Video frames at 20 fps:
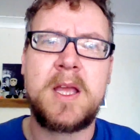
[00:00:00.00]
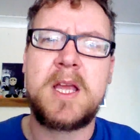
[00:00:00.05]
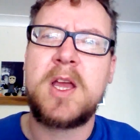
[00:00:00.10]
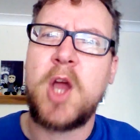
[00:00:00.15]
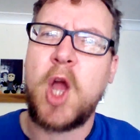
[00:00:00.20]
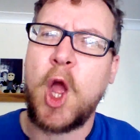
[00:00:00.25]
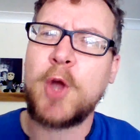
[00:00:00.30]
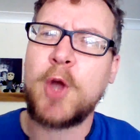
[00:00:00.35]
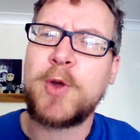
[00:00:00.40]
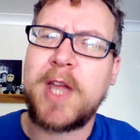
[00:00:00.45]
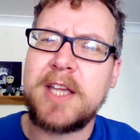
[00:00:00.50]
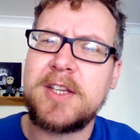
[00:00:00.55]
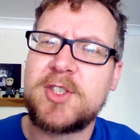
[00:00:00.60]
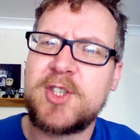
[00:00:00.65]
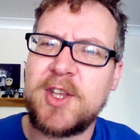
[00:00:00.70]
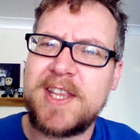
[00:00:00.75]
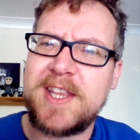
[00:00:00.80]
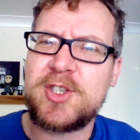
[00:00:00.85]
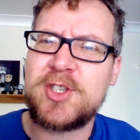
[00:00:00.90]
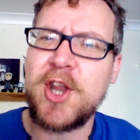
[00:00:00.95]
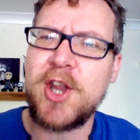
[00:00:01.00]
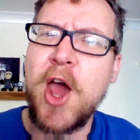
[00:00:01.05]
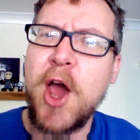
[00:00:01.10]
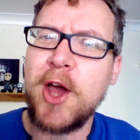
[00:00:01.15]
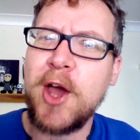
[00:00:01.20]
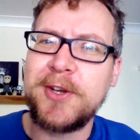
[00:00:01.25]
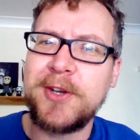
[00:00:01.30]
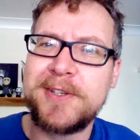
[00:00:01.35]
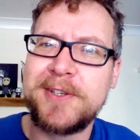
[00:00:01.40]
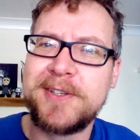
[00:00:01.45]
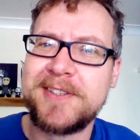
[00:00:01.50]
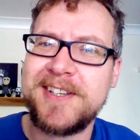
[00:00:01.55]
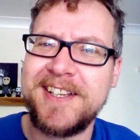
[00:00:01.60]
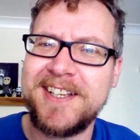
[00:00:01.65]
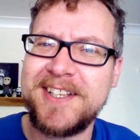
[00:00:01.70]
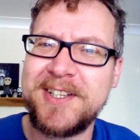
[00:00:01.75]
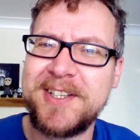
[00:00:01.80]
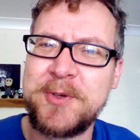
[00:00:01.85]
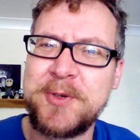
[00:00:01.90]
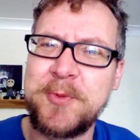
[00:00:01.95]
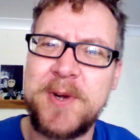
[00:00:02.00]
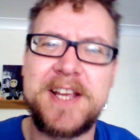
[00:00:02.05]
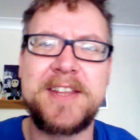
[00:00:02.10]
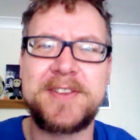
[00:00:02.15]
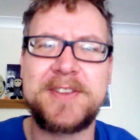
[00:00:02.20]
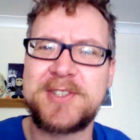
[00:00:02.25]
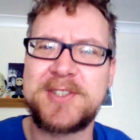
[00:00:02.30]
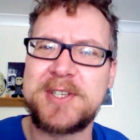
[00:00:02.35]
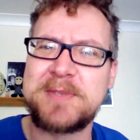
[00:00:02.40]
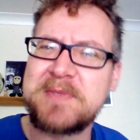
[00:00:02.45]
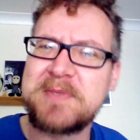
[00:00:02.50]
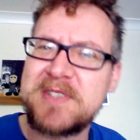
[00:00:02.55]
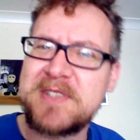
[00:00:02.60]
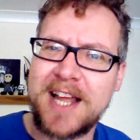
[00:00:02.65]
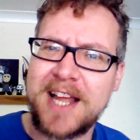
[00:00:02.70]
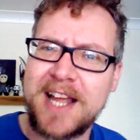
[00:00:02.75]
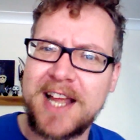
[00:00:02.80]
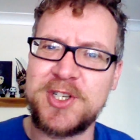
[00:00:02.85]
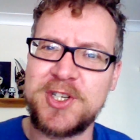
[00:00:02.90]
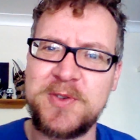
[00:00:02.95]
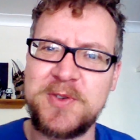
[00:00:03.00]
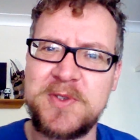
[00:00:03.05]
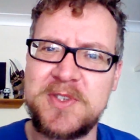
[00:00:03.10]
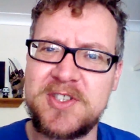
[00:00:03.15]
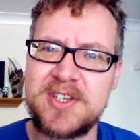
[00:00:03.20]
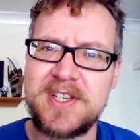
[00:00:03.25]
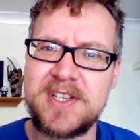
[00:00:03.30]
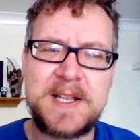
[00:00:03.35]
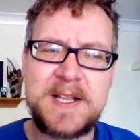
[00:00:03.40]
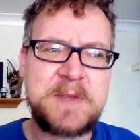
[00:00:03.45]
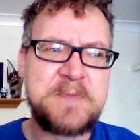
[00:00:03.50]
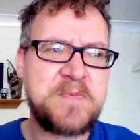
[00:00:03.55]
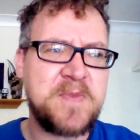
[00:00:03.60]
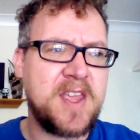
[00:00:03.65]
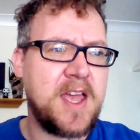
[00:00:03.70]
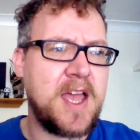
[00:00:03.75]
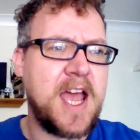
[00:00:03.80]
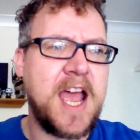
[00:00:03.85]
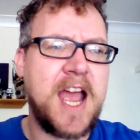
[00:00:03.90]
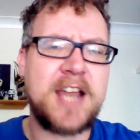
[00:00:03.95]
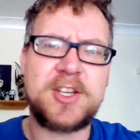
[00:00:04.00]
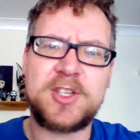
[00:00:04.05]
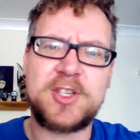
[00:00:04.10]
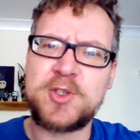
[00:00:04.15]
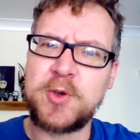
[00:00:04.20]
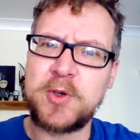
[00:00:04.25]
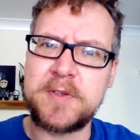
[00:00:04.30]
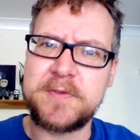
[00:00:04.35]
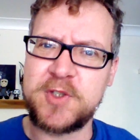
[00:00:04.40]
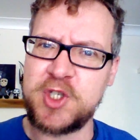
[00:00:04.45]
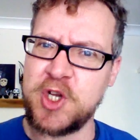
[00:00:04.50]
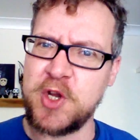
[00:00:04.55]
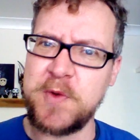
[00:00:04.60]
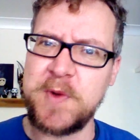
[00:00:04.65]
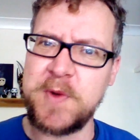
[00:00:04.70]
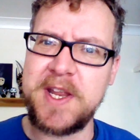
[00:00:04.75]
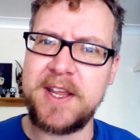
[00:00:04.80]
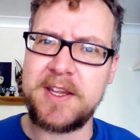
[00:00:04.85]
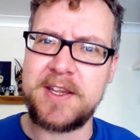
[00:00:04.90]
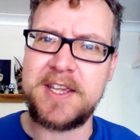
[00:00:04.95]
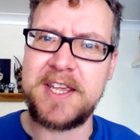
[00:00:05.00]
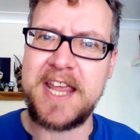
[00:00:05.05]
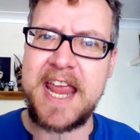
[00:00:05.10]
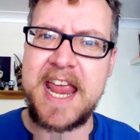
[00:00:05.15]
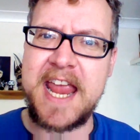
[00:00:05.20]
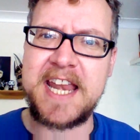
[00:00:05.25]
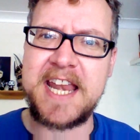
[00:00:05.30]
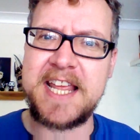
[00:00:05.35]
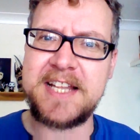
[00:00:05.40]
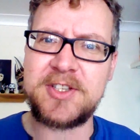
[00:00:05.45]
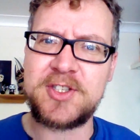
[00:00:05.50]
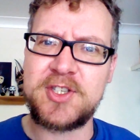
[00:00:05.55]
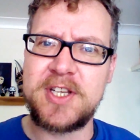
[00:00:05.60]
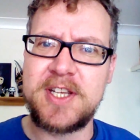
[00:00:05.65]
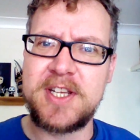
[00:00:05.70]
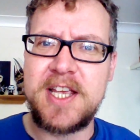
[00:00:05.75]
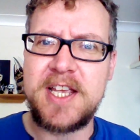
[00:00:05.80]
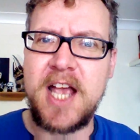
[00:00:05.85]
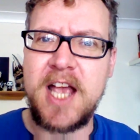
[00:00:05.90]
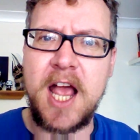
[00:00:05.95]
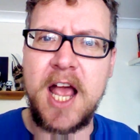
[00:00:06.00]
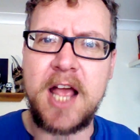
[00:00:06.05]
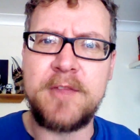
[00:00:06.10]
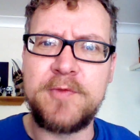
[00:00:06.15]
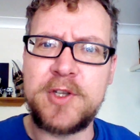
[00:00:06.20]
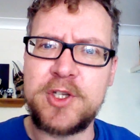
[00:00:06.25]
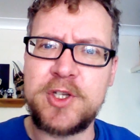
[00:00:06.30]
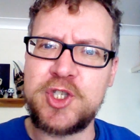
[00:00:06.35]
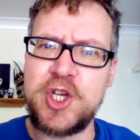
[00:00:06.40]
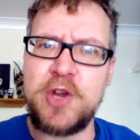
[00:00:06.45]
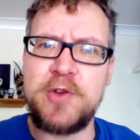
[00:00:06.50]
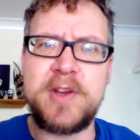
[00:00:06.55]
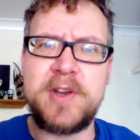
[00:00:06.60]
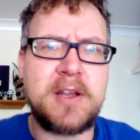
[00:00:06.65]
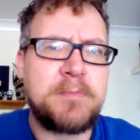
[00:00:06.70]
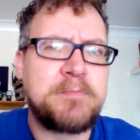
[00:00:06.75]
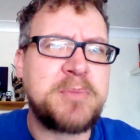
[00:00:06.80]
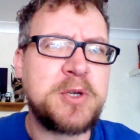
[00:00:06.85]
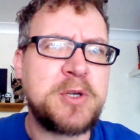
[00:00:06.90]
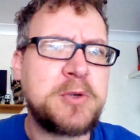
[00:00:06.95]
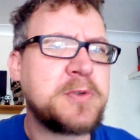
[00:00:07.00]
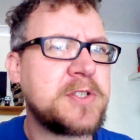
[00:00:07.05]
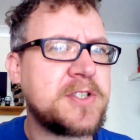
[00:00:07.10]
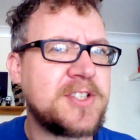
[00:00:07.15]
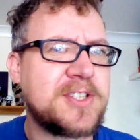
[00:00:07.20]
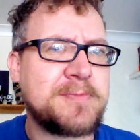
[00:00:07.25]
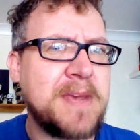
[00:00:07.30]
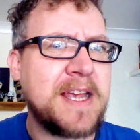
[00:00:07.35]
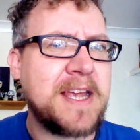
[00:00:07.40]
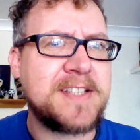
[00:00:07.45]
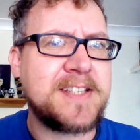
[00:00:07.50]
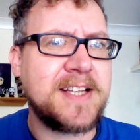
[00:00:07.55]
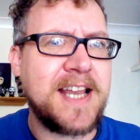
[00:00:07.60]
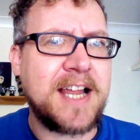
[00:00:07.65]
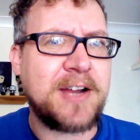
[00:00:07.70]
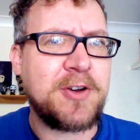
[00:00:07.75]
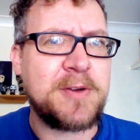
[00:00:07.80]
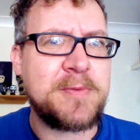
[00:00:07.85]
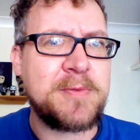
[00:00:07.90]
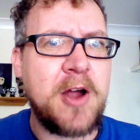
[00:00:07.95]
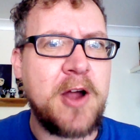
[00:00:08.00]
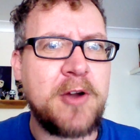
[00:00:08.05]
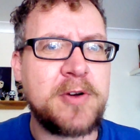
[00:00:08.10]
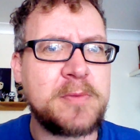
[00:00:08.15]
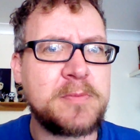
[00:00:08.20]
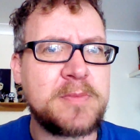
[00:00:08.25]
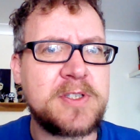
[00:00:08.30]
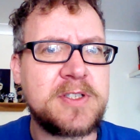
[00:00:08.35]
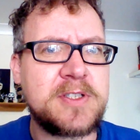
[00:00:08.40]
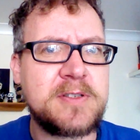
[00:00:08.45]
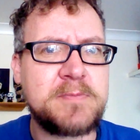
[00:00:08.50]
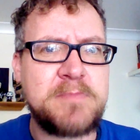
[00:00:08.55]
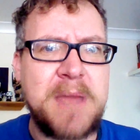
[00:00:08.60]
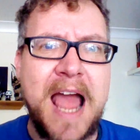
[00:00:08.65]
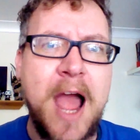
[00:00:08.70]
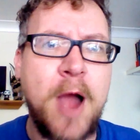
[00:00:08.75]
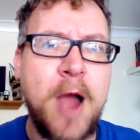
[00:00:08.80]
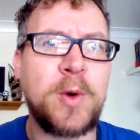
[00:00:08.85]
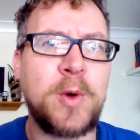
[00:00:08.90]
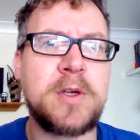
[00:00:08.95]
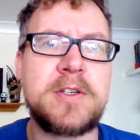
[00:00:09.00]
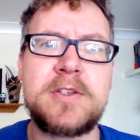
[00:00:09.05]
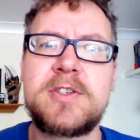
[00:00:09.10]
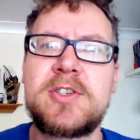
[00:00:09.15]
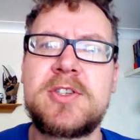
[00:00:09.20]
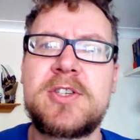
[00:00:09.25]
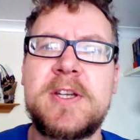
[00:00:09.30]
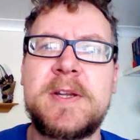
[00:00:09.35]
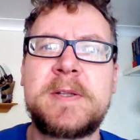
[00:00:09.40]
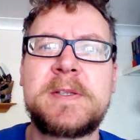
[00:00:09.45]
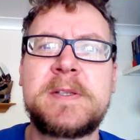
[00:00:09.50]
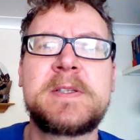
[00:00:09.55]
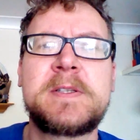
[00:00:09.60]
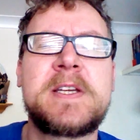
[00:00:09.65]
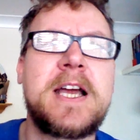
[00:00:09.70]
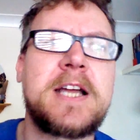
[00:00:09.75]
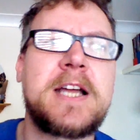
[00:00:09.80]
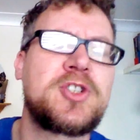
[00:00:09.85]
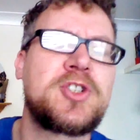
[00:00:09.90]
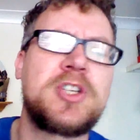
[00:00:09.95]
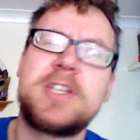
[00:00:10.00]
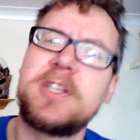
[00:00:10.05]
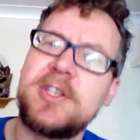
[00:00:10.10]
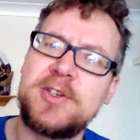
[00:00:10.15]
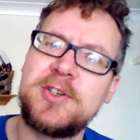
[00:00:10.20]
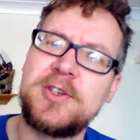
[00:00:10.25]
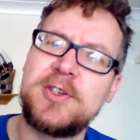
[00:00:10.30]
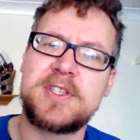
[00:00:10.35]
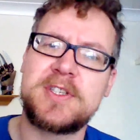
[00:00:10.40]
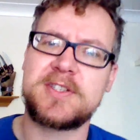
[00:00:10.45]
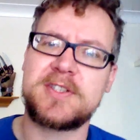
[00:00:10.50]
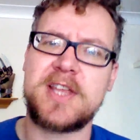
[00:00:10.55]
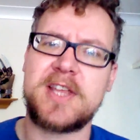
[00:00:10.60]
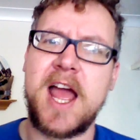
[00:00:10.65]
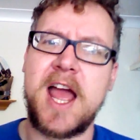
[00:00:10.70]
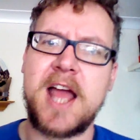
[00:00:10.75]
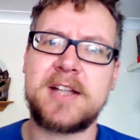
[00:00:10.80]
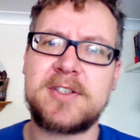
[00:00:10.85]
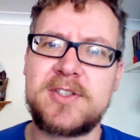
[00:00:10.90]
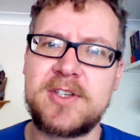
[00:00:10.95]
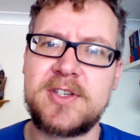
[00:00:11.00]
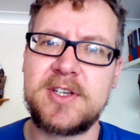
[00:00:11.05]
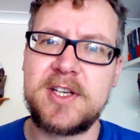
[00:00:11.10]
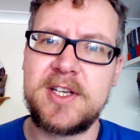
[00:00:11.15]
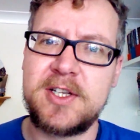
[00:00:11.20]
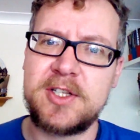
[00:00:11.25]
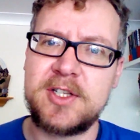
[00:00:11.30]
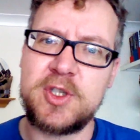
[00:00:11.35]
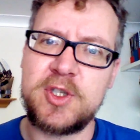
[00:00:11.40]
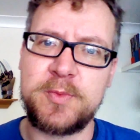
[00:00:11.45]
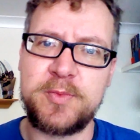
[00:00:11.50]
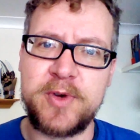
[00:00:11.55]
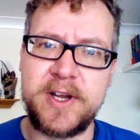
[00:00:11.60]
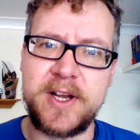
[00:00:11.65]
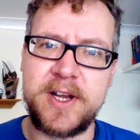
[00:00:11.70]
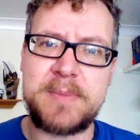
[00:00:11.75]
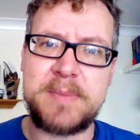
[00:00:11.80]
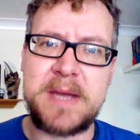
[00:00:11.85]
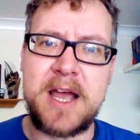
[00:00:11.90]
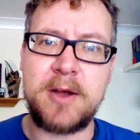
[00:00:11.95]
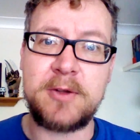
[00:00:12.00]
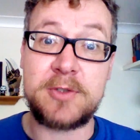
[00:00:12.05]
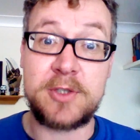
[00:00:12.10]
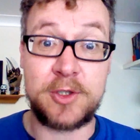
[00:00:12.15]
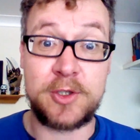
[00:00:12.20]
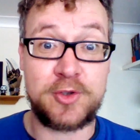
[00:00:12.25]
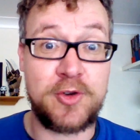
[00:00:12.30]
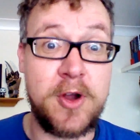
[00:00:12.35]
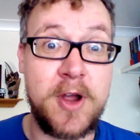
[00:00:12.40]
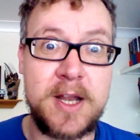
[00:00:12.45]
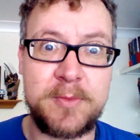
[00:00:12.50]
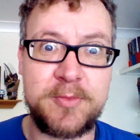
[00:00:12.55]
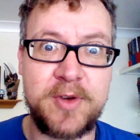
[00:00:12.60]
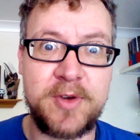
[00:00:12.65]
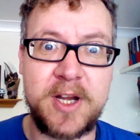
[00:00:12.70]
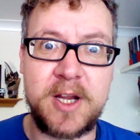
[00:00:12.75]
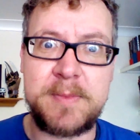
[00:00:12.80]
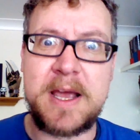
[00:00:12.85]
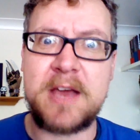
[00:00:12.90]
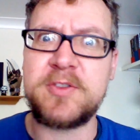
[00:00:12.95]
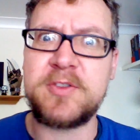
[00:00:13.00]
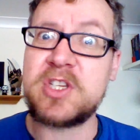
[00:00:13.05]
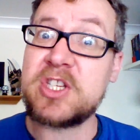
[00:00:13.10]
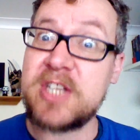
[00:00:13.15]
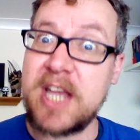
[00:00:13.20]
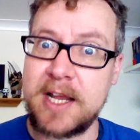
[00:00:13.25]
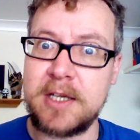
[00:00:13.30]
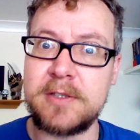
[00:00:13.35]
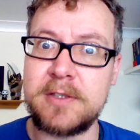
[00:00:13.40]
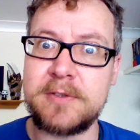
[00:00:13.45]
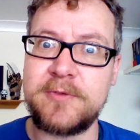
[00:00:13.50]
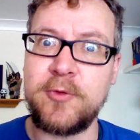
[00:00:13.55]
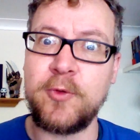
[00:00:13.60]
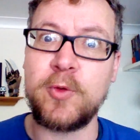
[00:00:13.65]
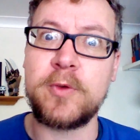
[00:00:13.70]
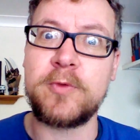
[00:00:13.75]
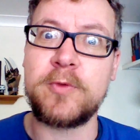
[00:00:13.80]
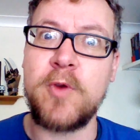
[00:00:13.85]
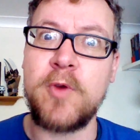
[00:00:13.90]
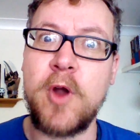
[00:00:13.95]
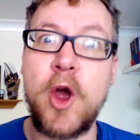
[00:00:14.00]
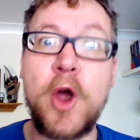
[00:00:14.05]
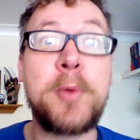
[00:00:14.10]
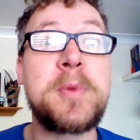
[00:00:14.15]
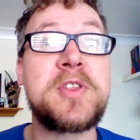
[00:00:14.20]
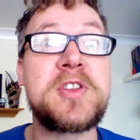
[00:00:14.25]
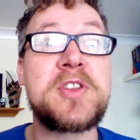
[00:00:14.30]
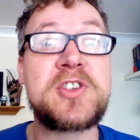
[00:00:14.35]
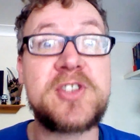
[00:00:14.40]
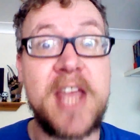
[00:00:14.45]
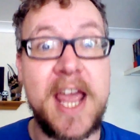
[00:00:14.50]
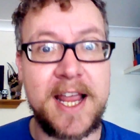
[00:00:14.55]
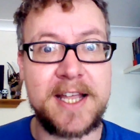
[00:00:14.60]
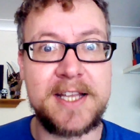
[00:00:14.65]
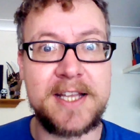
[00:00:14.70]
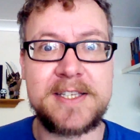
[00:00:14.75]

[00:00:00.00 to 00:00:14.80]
Okay, so there's an urn with some statues and a sort of tunic in it, and the tunic boosts Mater Lacrimarum's powers, and she uses that to try and bring about the second fall of Rome and the second